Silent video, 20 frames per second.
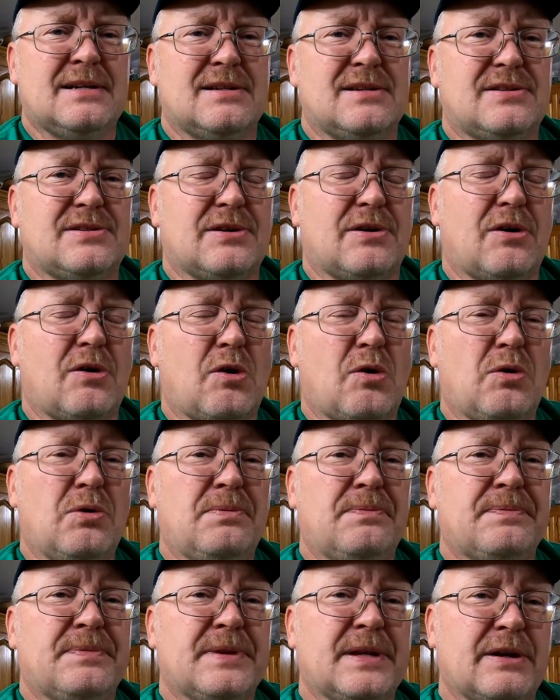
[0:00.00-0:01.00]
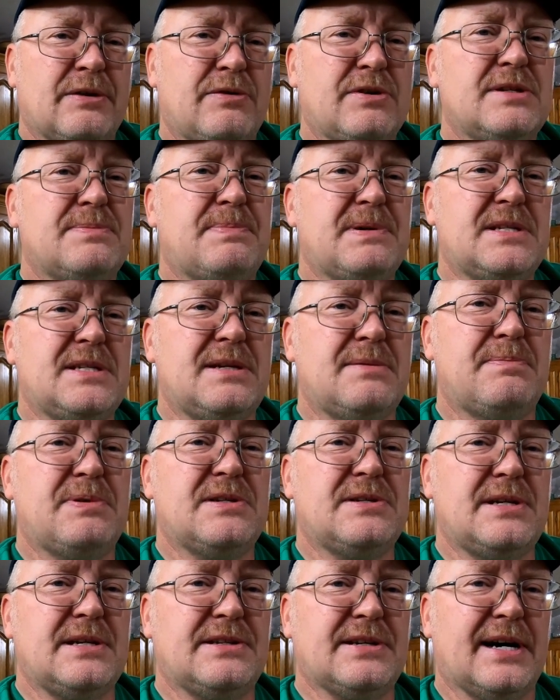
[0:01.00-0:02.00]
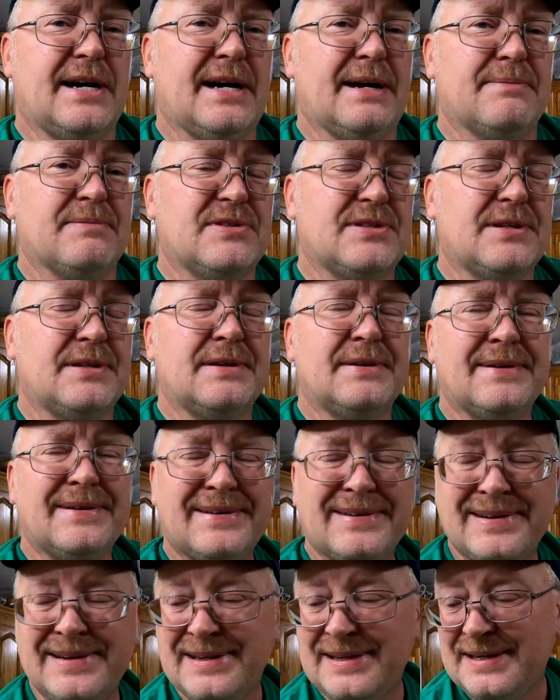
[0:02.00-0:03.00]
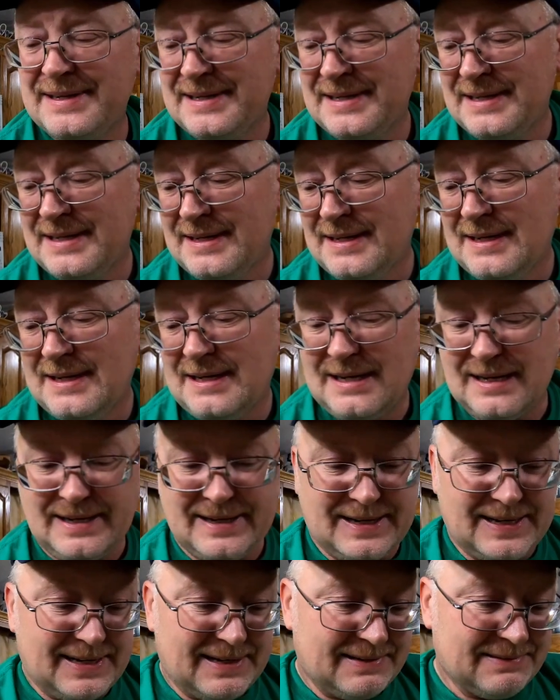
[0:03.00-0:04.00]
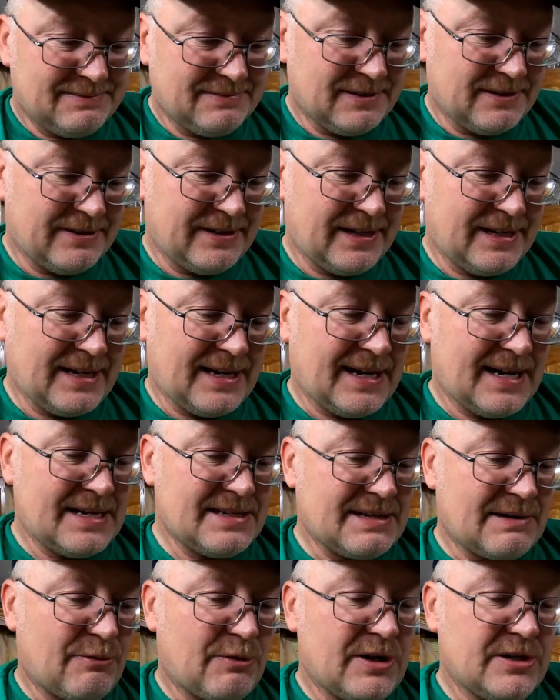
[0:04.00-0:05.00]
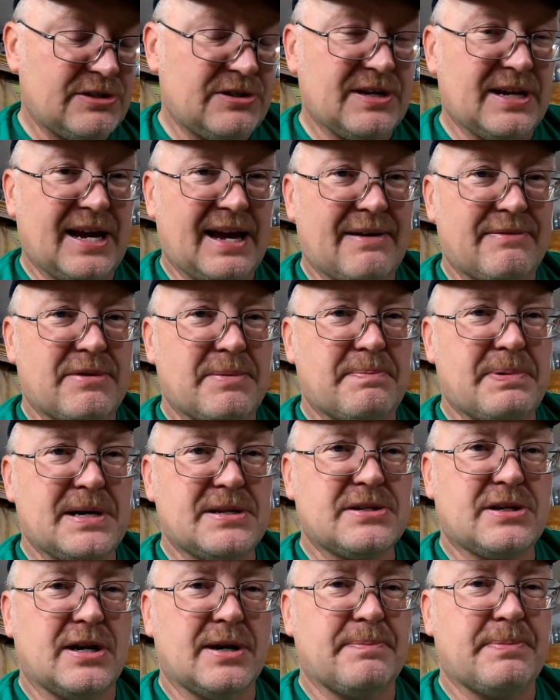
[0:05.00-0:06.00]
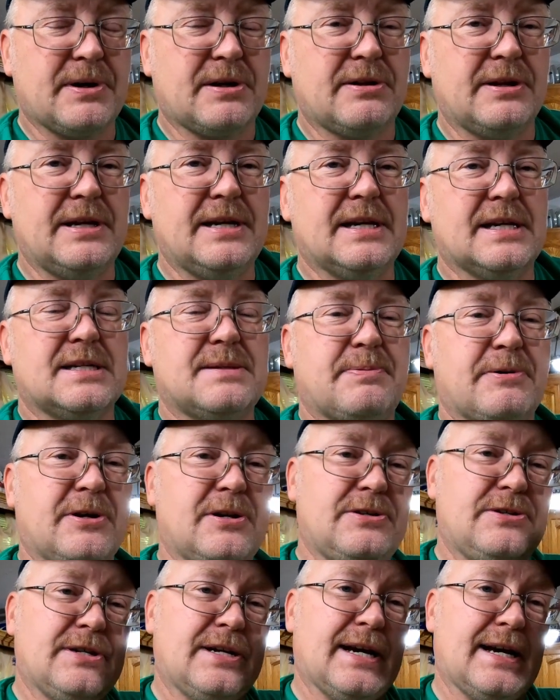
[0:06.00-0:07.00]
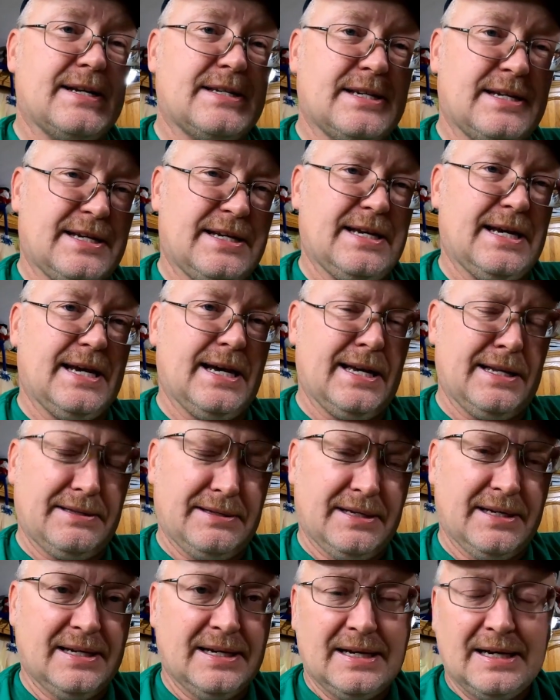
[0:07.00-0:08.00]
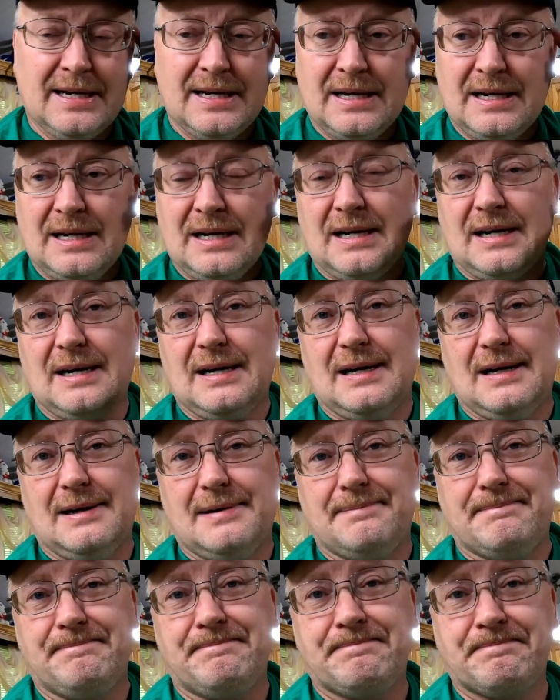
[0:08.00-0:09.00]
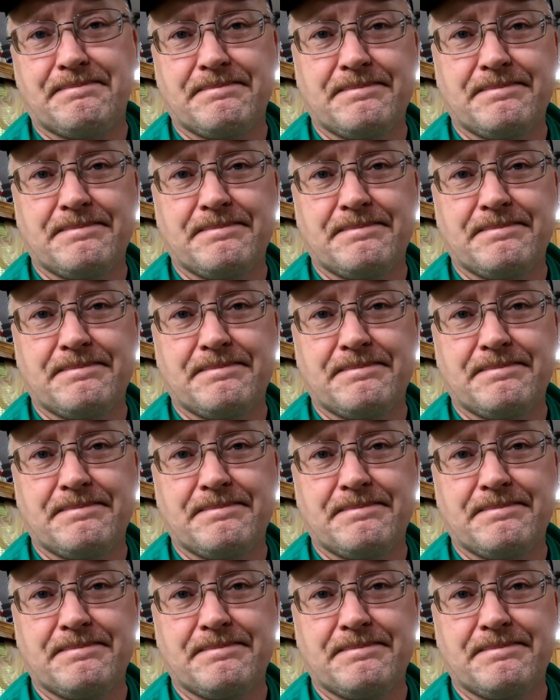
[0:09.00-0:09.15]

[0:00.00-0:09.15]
So it was busy times. All right, guys, I want you to have the best carpet cleaning experience you guys can get. There